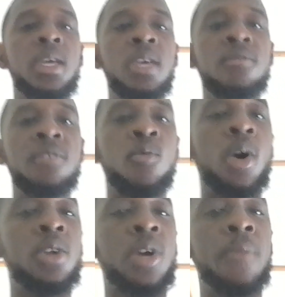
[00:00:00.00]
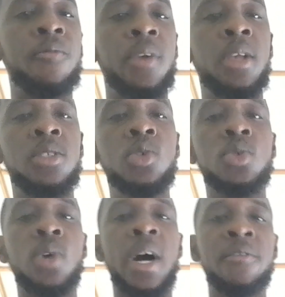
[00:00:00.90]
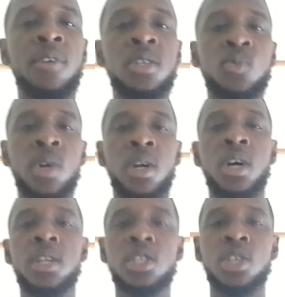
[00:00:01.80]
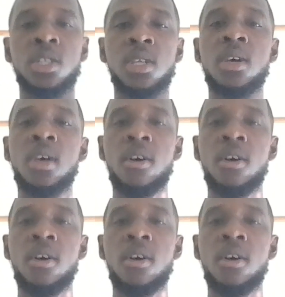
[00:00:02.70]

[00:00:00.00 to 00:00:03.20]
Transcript: even if one crop fails due to adverse weather condition.